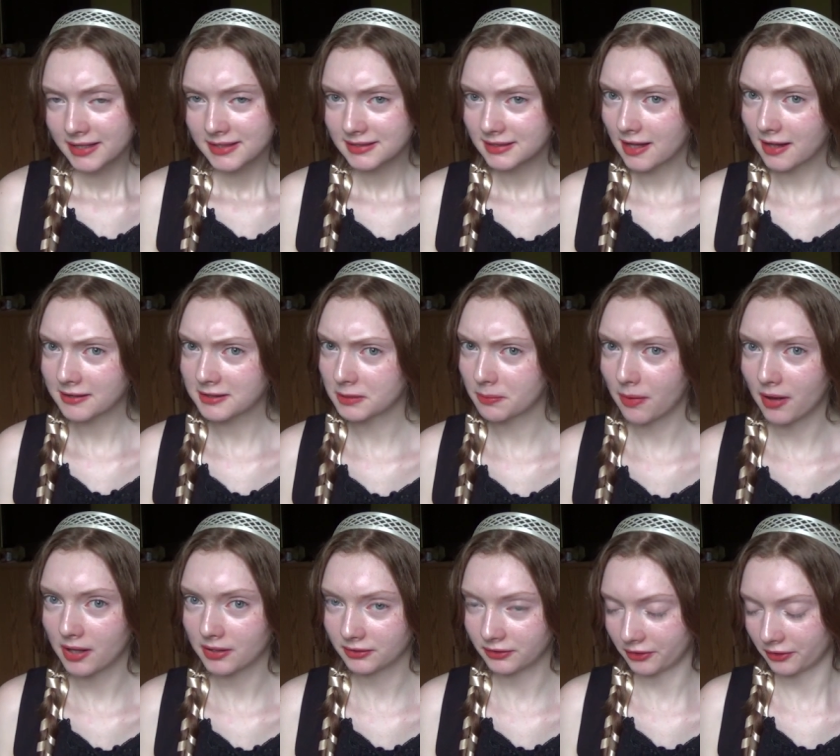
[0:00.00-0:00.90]
It's not
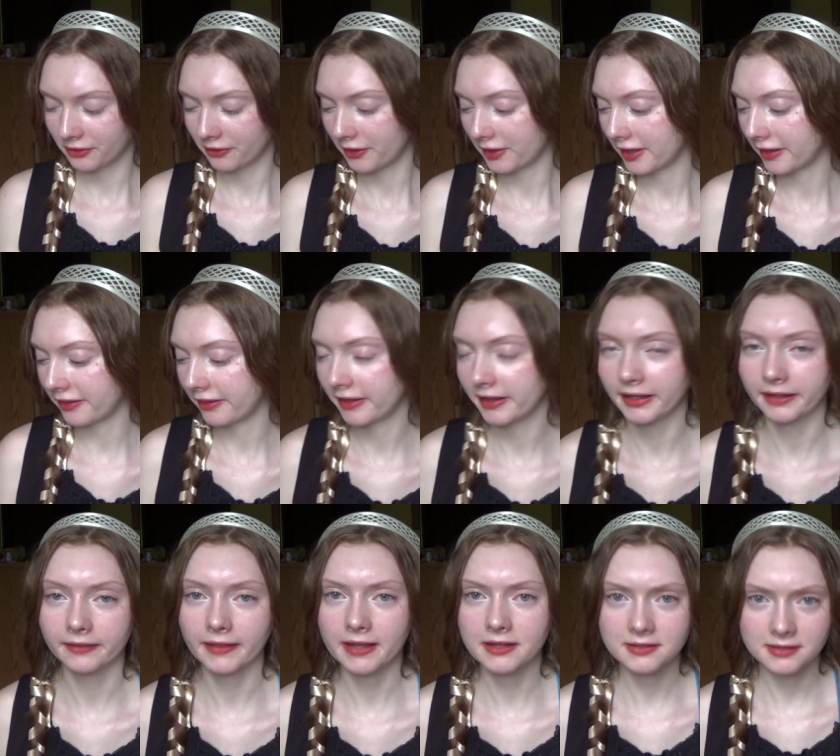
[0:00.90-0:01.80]
sponsored or
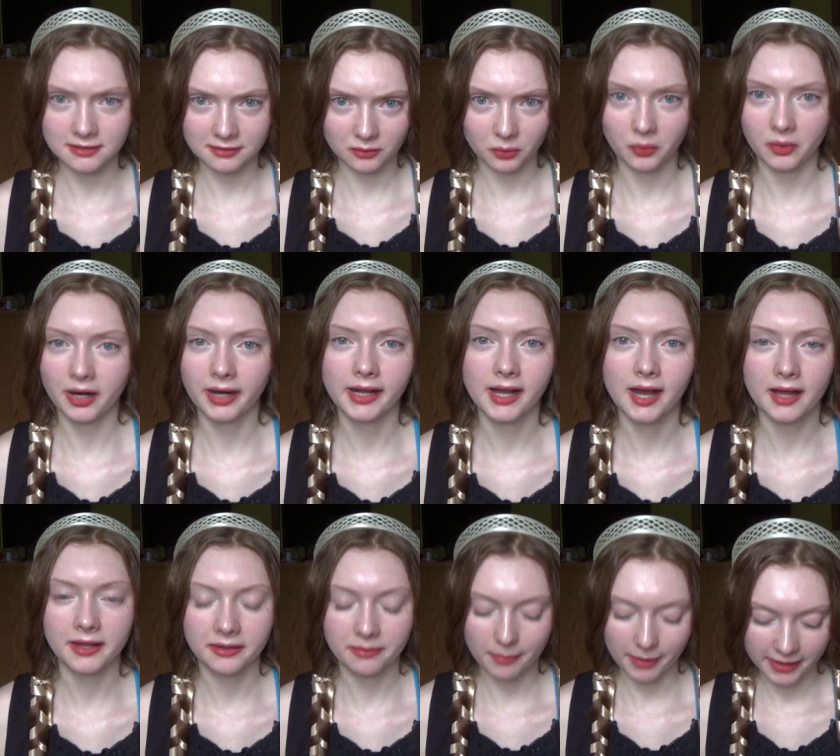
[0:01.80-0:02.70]
anything, that's just where I
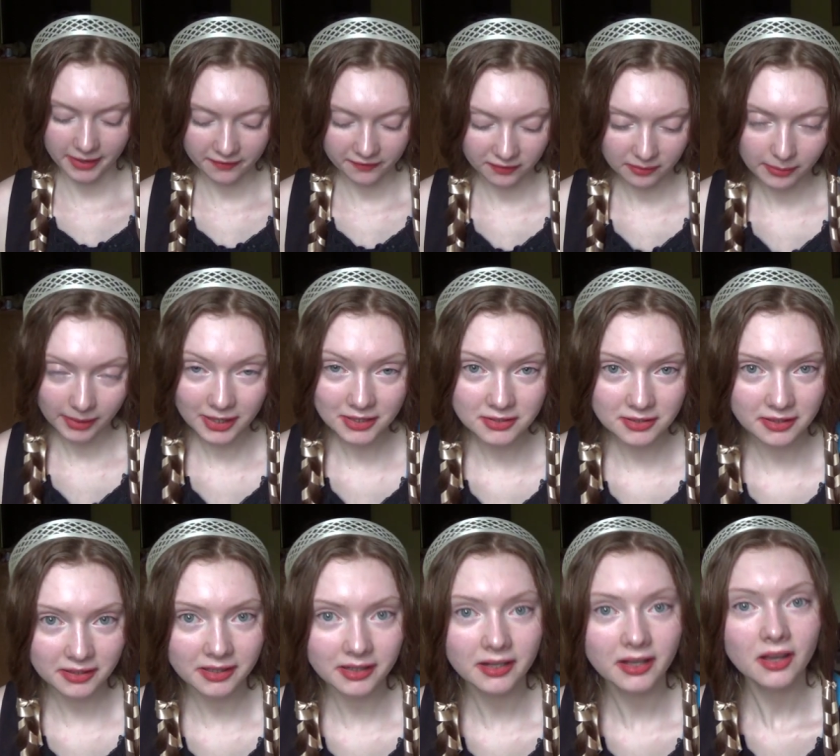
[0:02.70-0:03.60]
got my
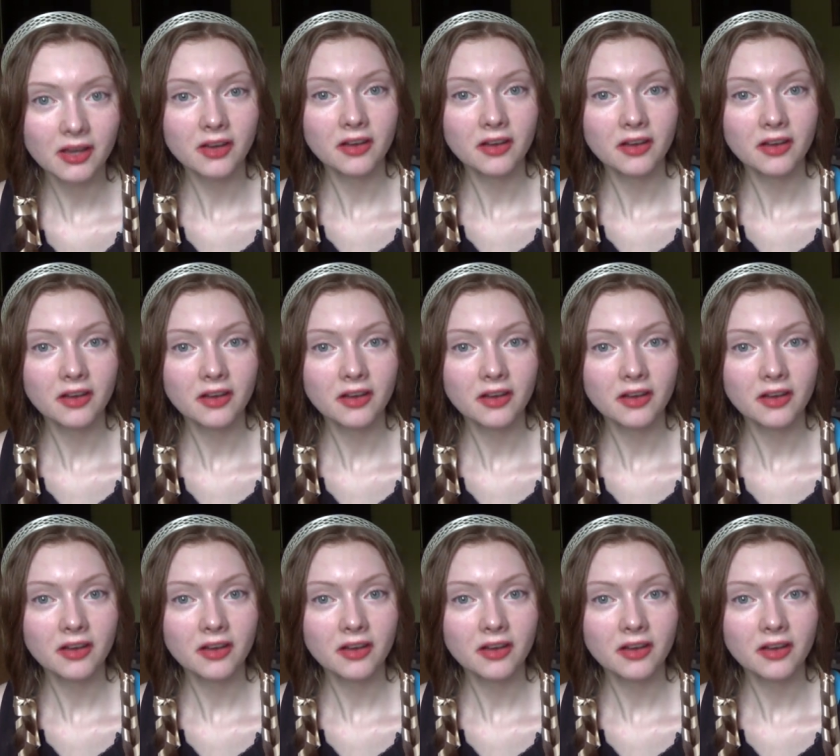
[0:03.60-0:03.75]
information